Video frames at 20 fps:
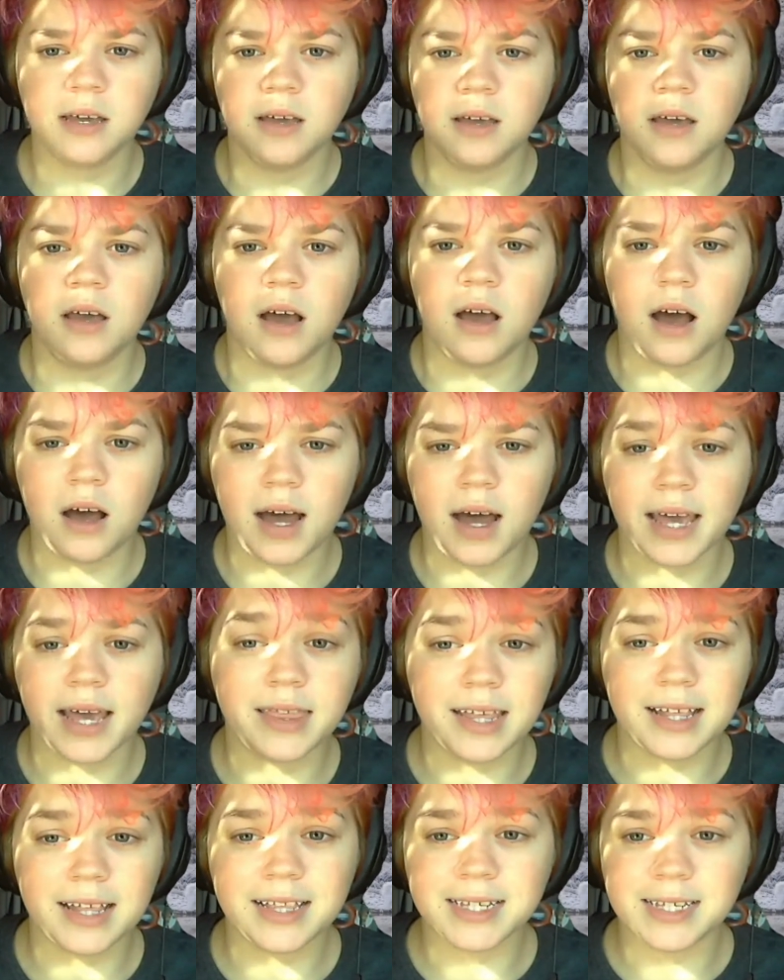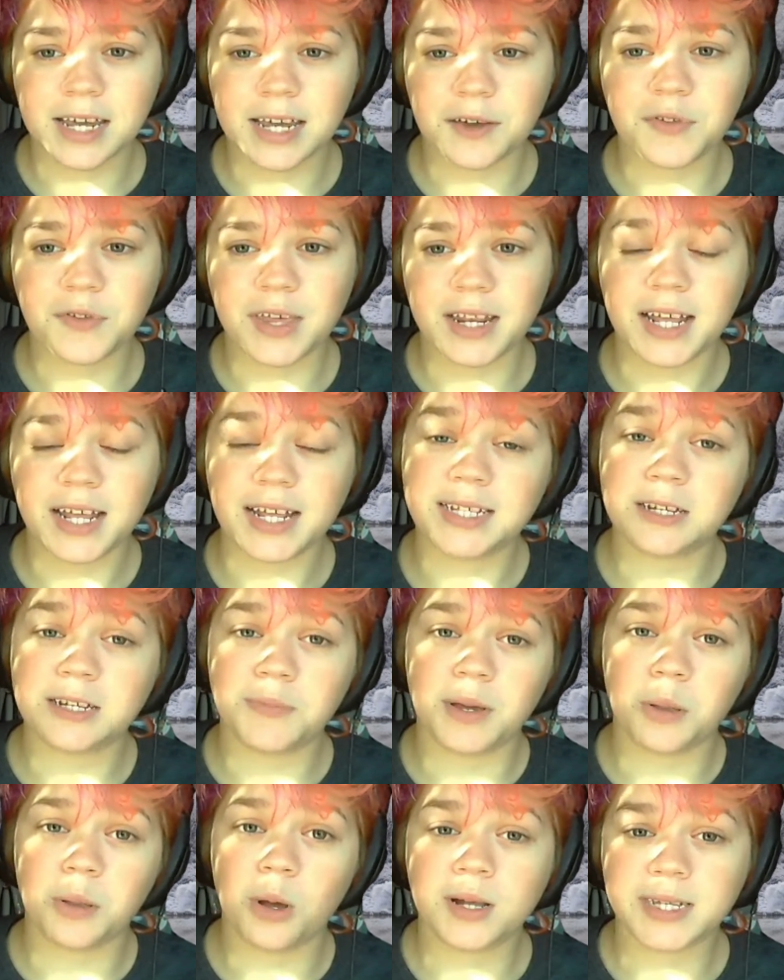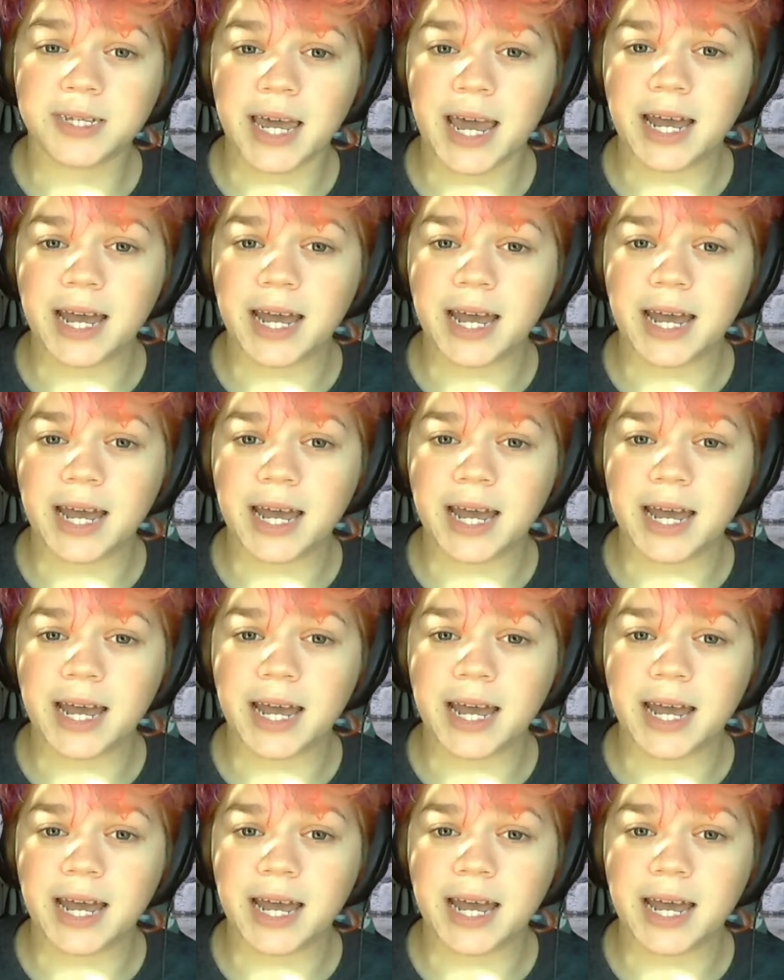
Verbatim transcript: I think this definitely needs to be looked at